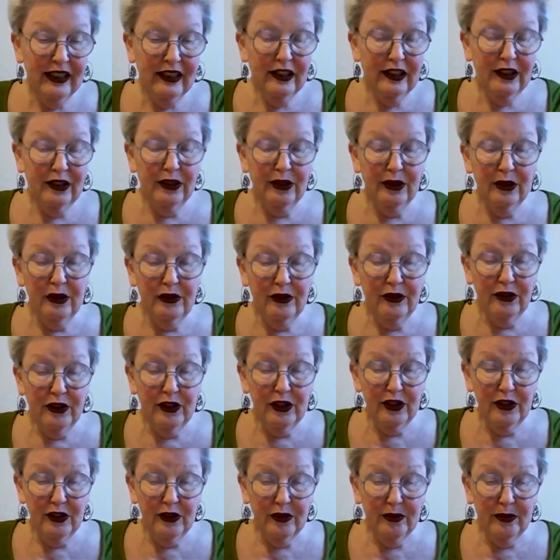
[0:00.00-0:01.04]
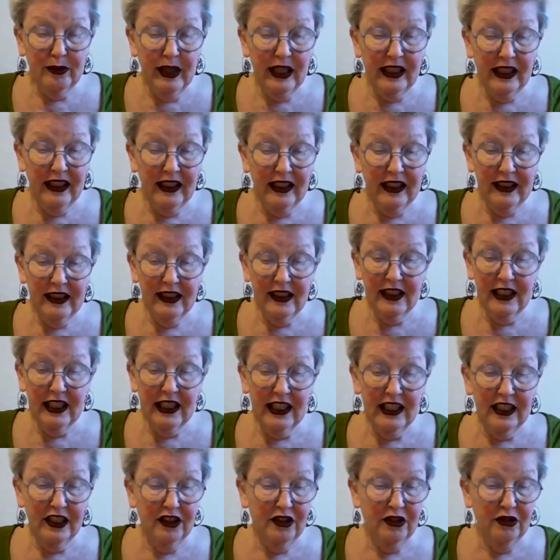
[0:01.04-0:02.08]
The Universal Mother has
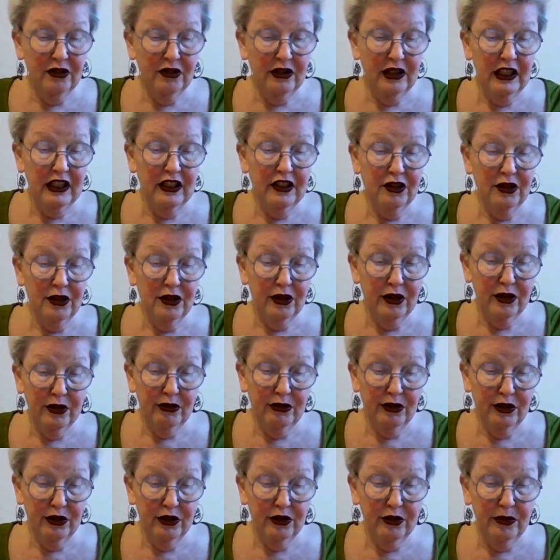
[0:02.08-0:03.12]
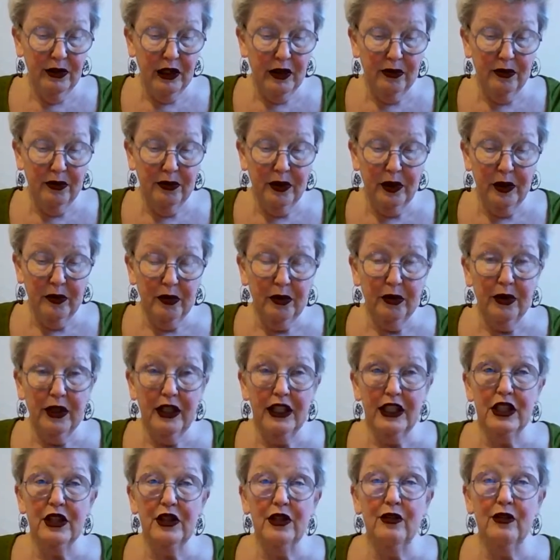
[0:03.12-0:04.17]
taken you into her womb in
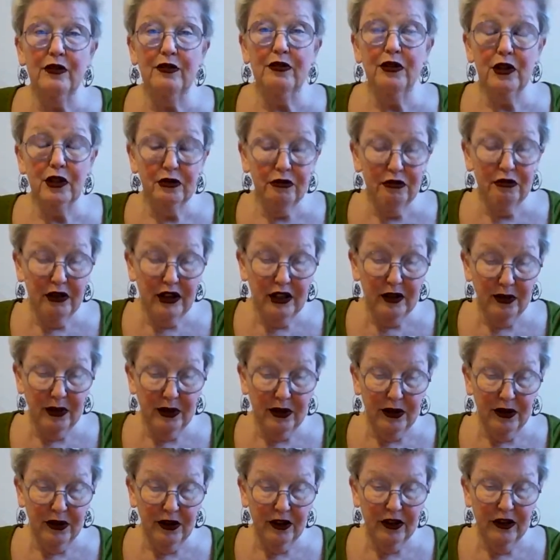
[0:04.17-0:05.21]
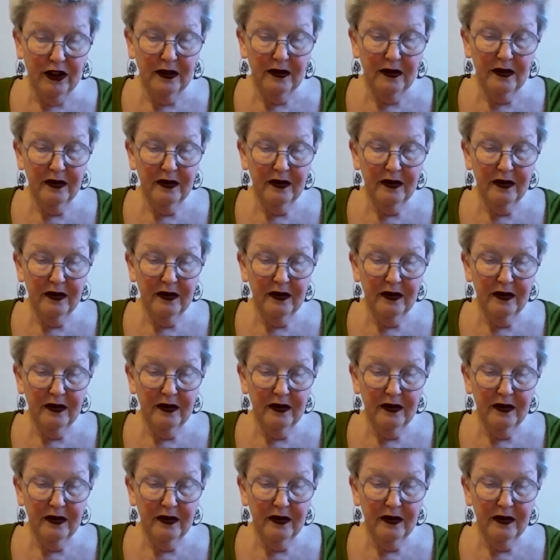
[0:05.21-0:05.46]
preparation for a rebirth.